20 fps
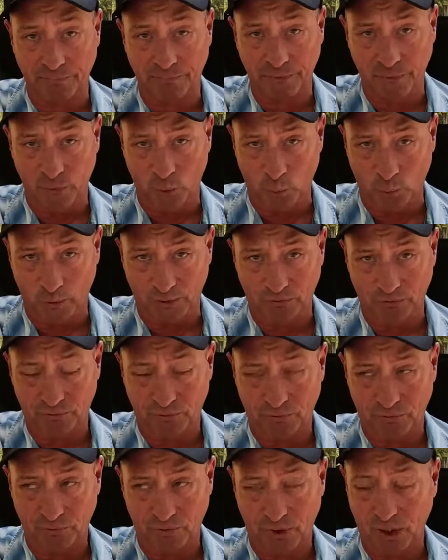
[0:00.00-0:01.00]

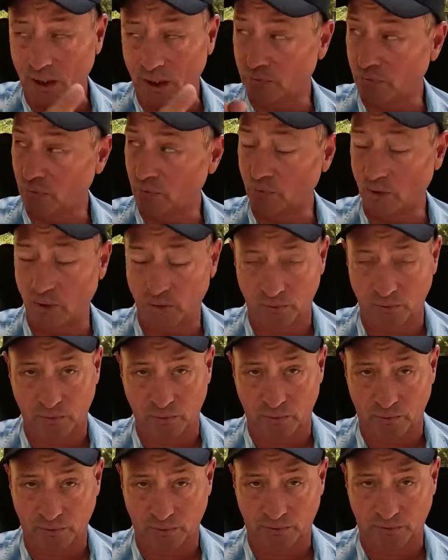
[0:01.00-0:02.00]
noise and the road
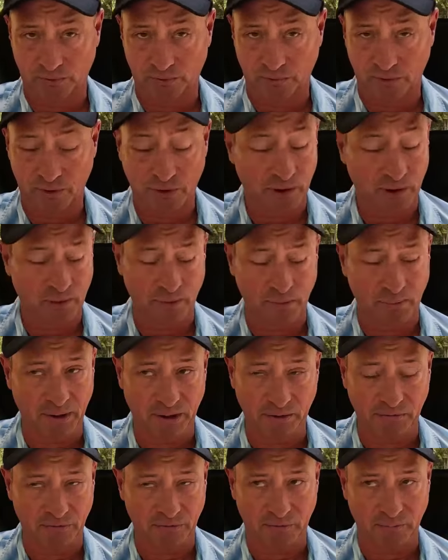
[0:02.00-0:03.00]
noise. Uh, it
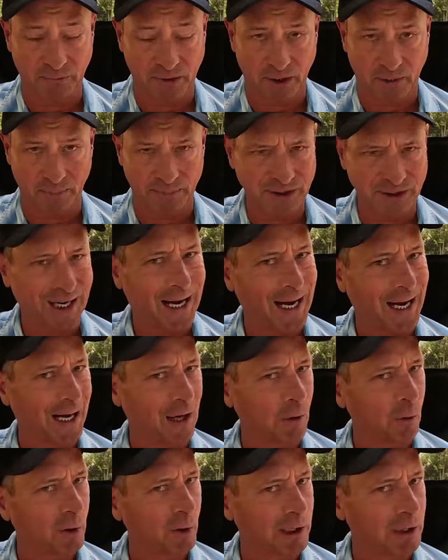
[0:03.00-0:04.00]
amazes me how much
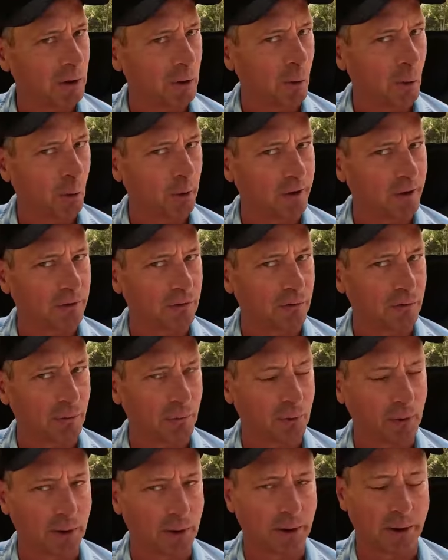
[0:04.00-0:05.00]
highway noise
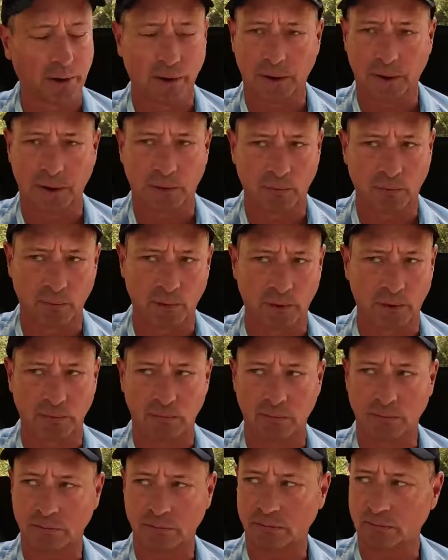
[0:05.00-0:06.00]
we're hearing, and
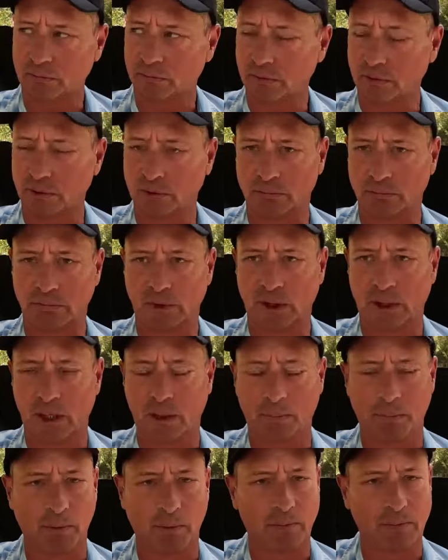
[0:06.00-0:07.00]
we're we're a
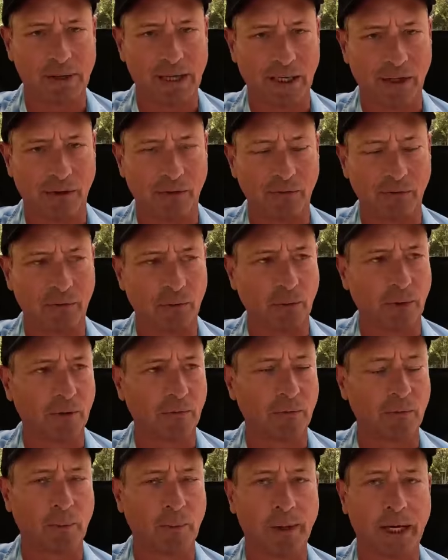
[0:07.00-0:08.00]
couple of miles
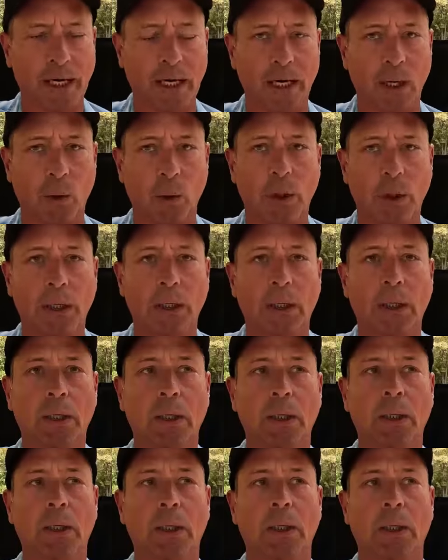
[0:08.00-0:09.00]
away from the highway.
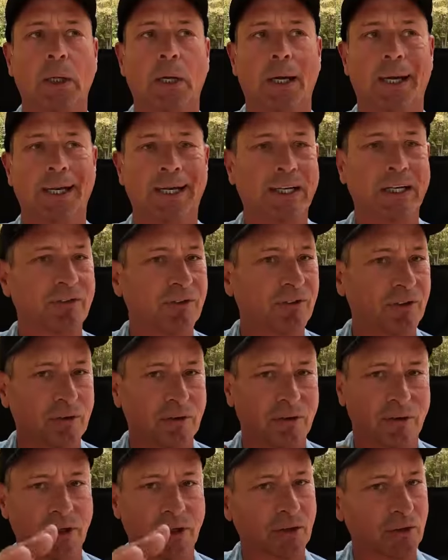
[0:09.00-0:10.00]
I guess
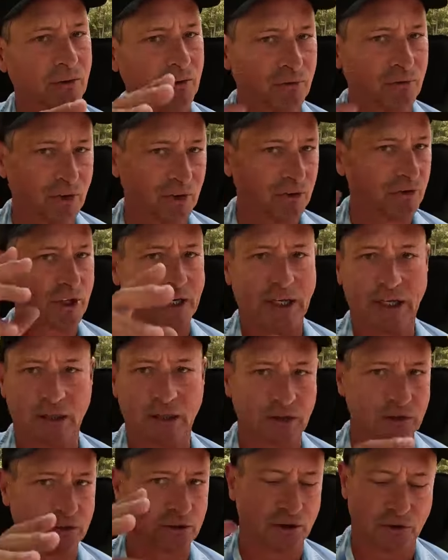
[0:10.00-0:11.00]
the acoustic
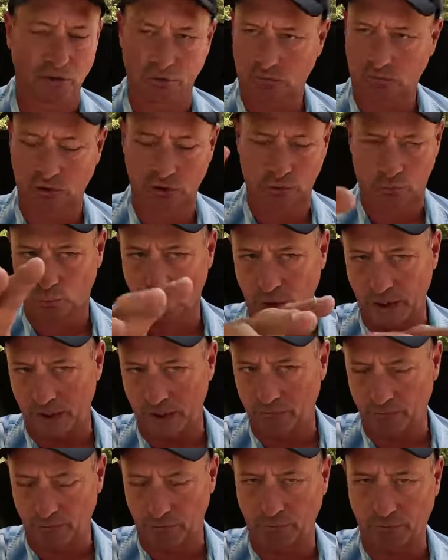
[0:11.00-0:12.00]
channel is just just
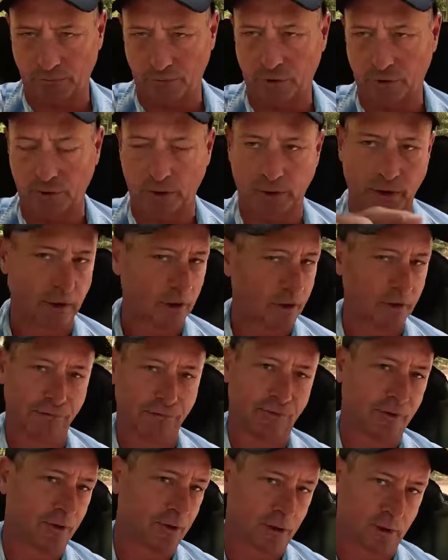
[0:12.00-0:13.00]
right for us to hear here
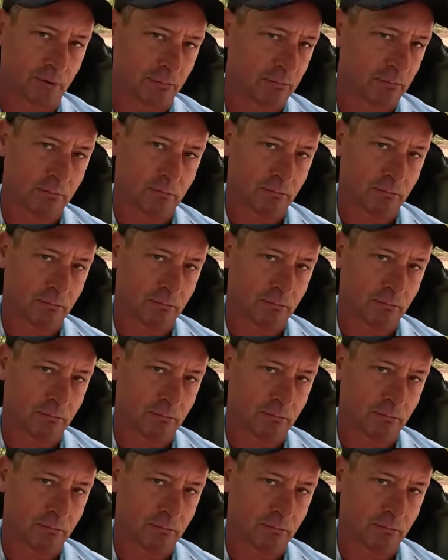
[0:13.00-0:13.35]
because you get